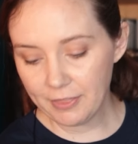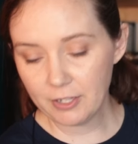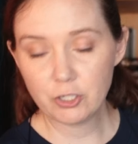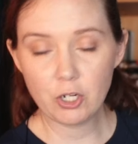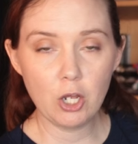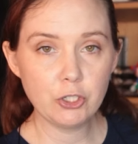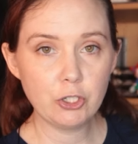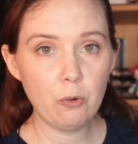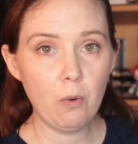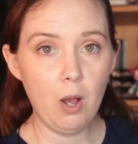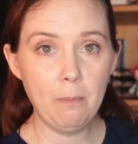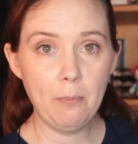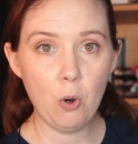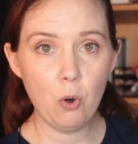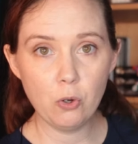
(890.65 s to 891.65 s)
There's also
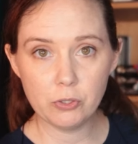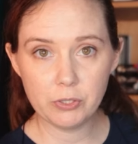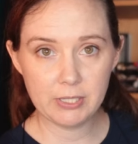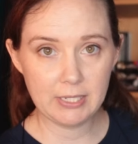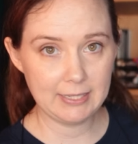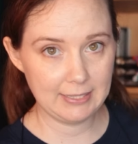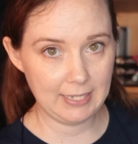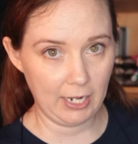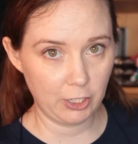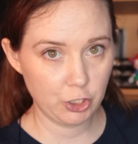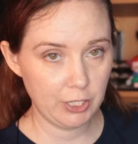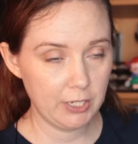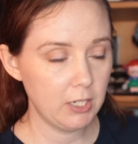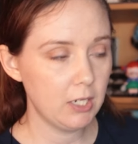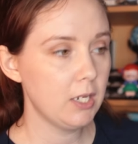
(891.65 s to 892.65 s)
a polls
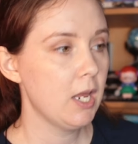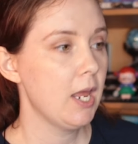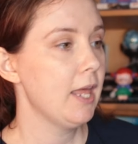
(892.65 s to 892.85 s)
section.